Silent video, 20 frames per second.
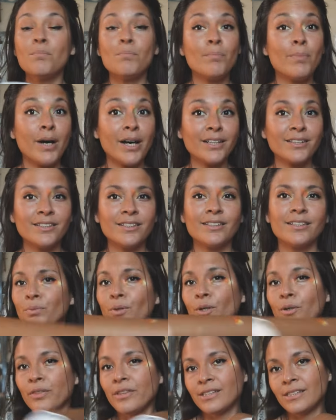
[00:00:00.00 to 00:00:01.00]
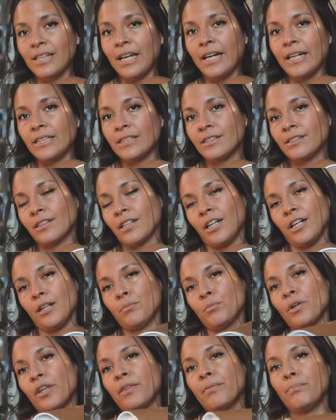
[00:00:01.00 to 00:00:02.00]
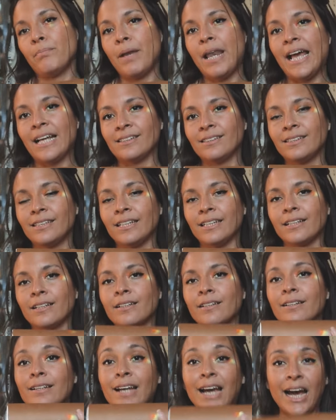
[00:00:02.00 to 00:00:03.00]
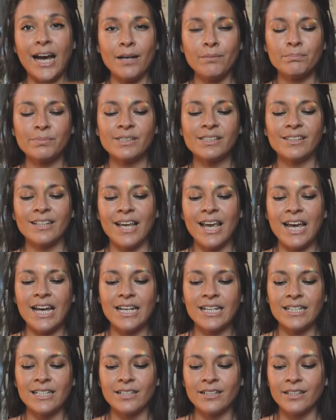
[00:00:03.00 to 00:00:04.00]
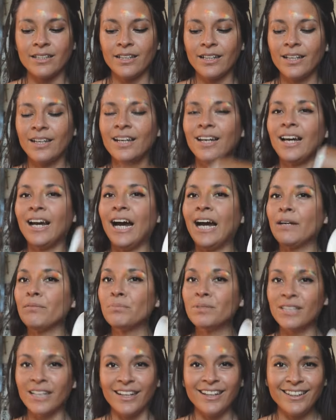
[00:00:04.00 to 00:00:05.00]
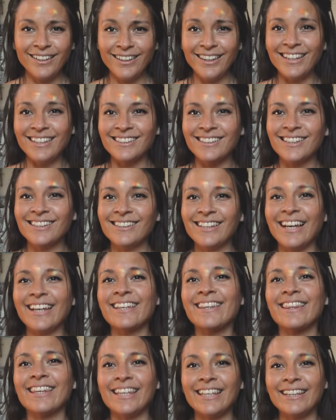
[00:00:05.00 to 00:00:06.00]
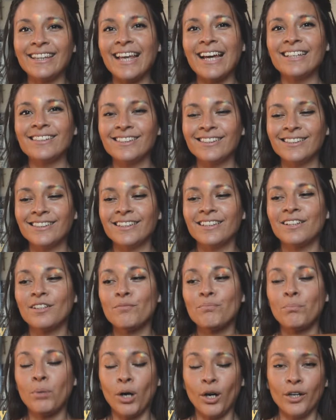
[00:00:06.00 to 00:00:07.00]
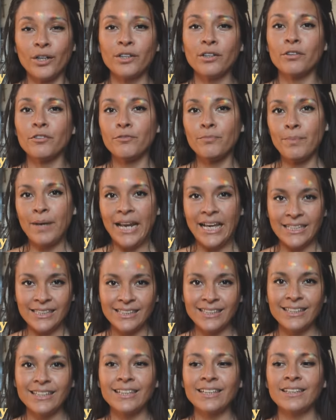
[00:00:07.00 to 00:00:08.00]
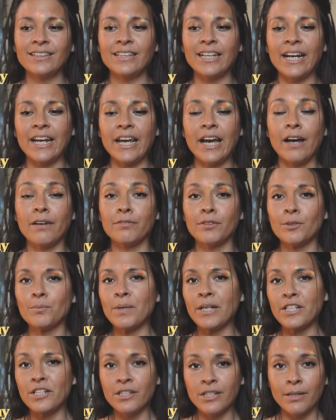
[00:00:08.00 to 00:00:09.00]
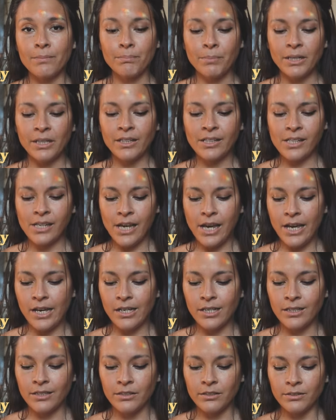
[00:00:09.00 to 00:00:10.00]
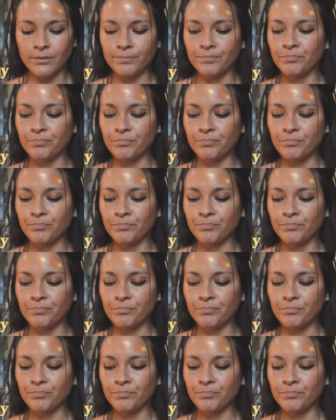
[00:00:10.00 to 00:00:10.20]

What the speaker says: but both sides come with plastic caps, and I'm done. This is like the last part of plastic that I have on my shipping, and